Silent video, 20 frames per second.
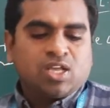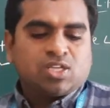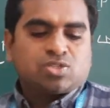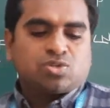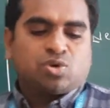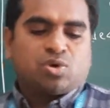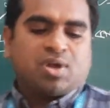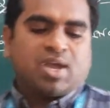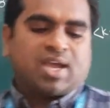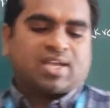
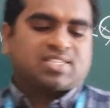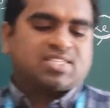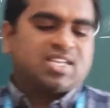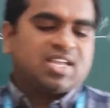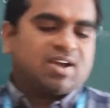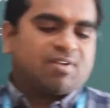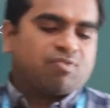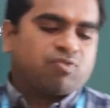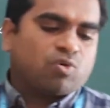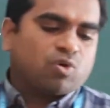So
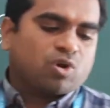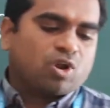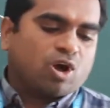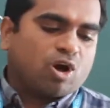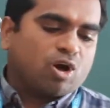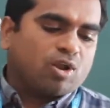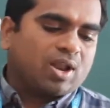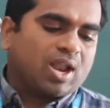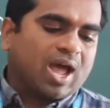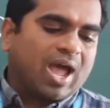HCl4
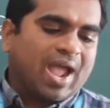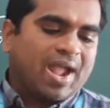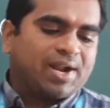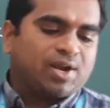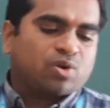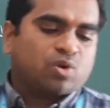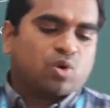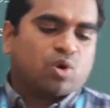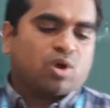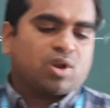on
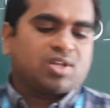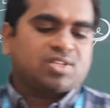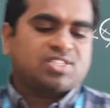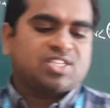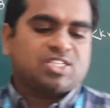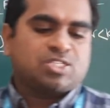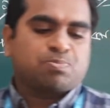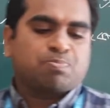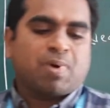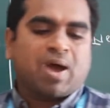hydrolysis,